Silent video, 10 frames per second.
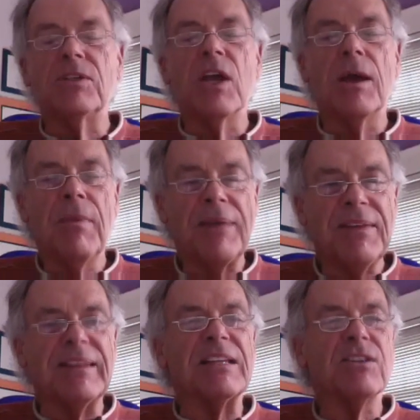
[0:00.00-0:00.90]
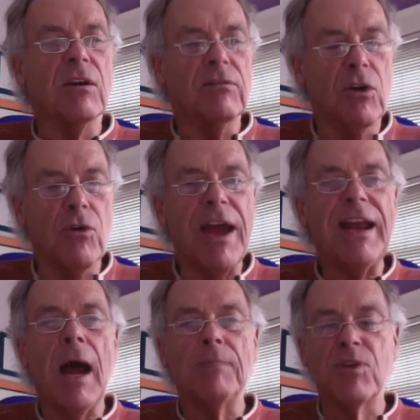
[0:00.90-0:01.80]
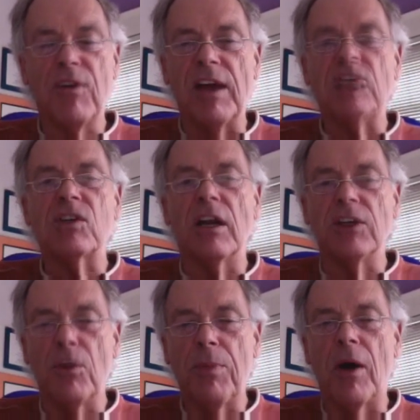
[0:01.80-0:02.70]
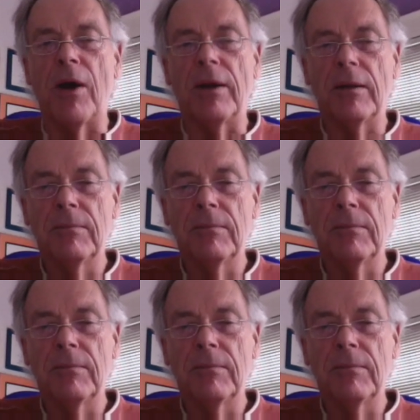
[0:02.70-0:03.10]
Jim. I think that's a great observation on your part.